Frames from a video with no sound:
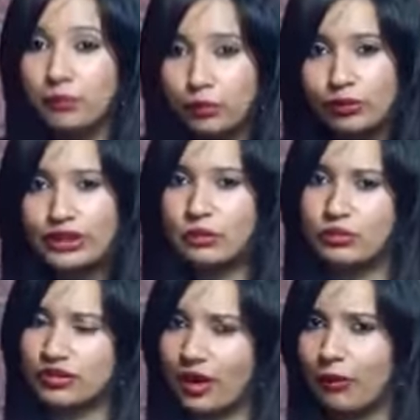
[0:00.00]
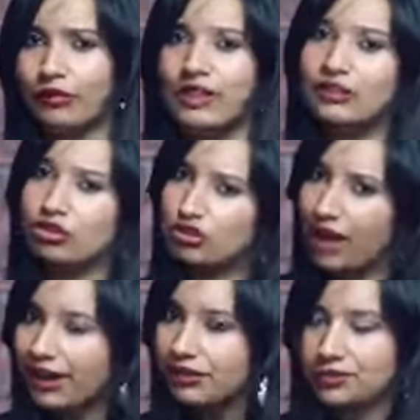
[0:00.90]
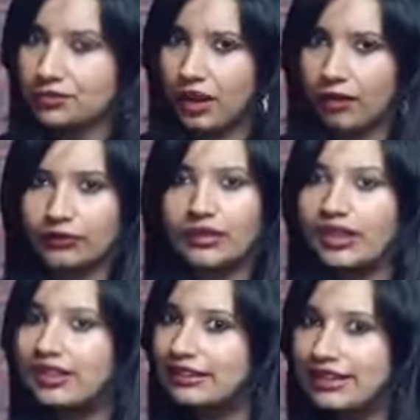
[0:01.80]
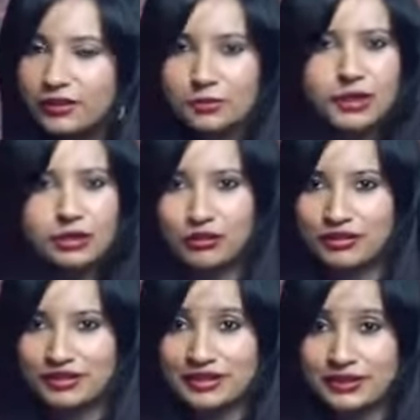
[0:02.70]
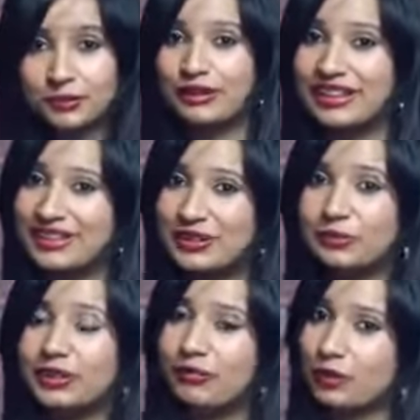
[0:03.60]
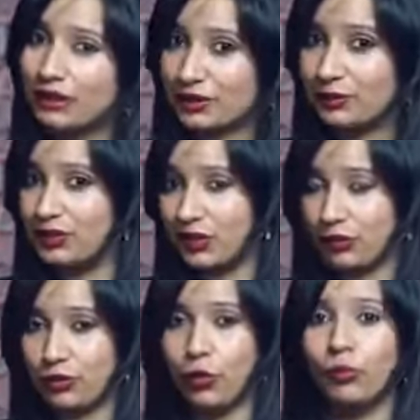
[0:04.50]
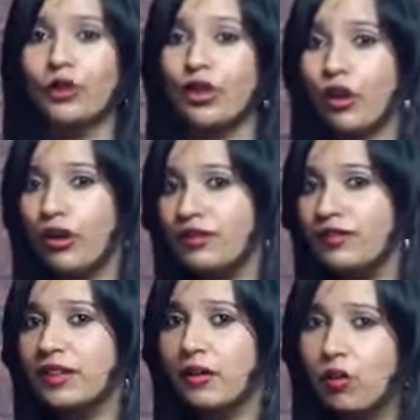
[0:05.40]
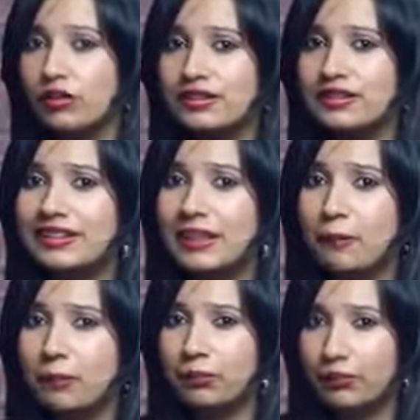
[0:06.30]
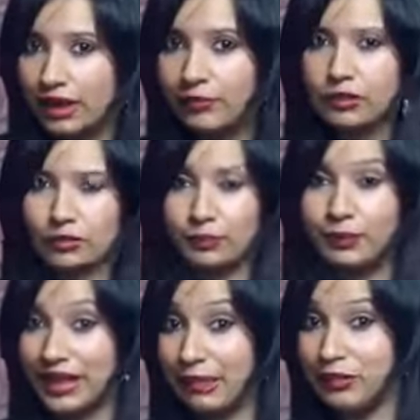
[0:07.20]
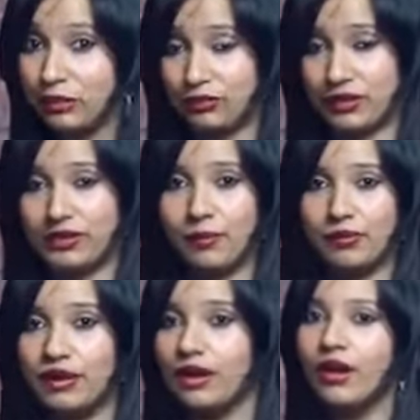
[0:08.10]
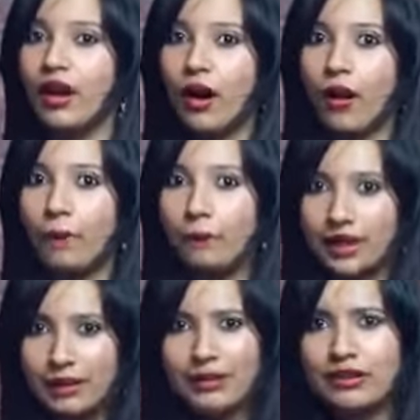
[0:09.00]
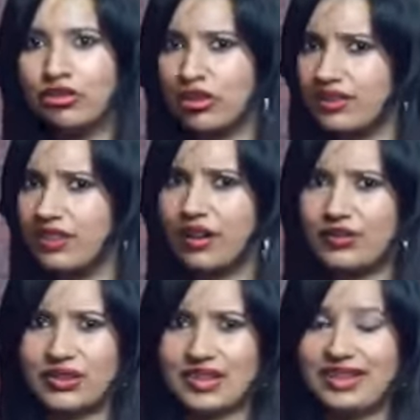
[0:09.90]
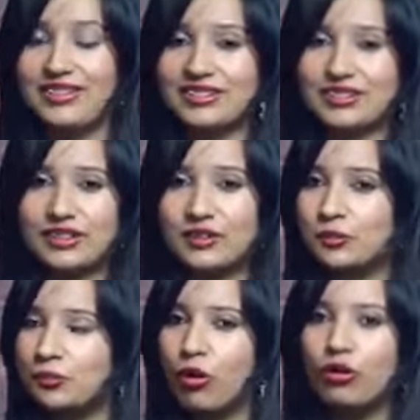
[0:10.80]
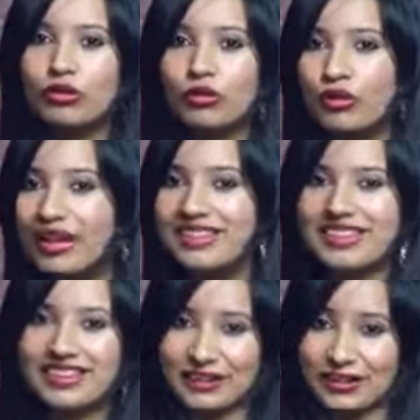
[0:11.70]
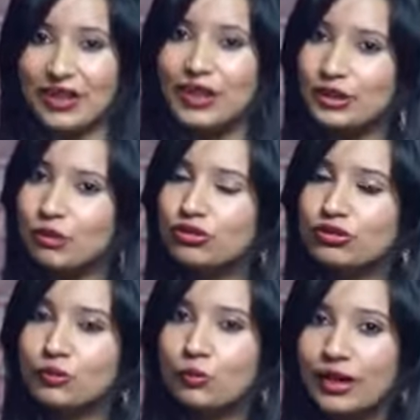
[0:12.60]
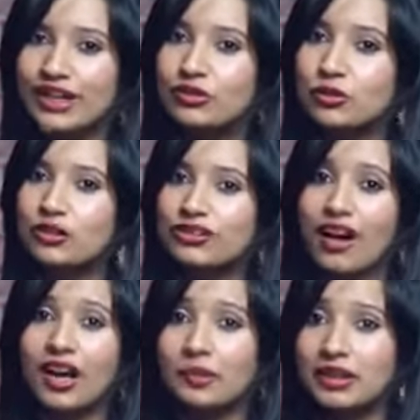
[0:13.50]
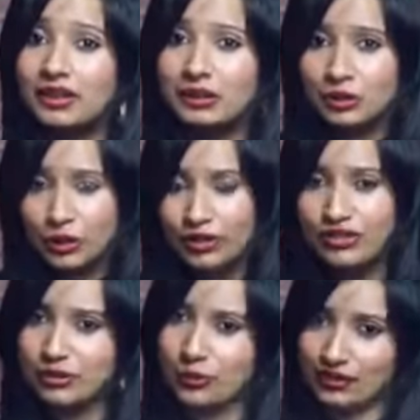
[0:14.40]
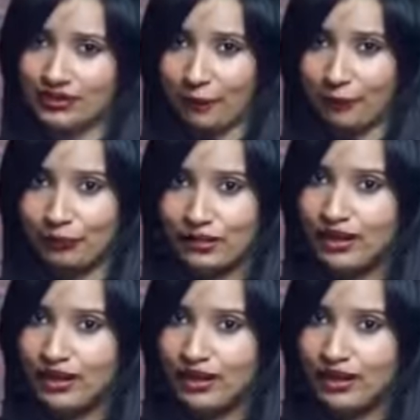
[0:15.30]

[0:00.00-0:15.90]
pull you down, they drag you down. Let it be criticism, let it be victim syndrome, or if they constantly blame you for something. Or maybe in just other cases, it's pure craziness. You just waste your time and energy with them.